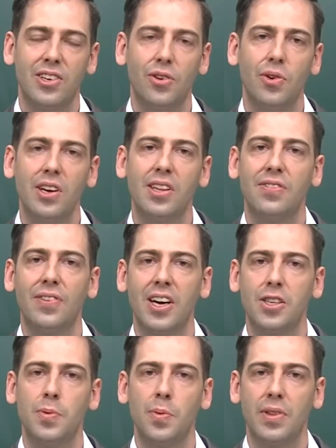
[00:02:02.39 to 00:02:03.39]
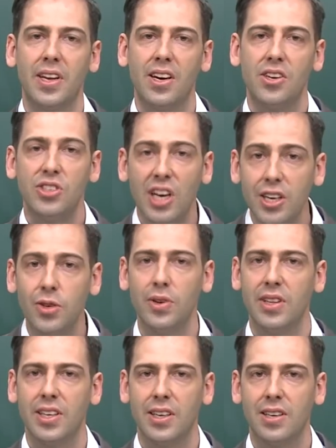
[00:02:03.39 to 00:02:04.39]
he rarely finds people that are
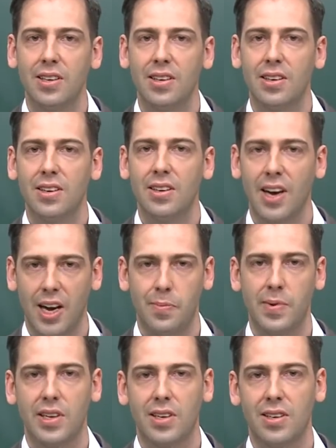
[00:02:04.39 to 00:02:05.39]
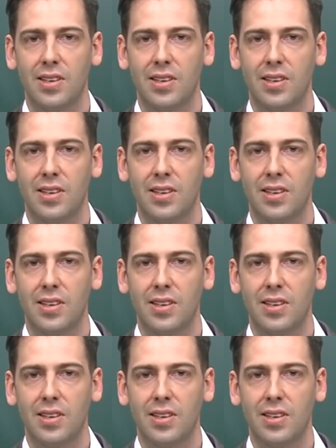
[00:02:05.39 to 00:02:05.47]
genuinely happy."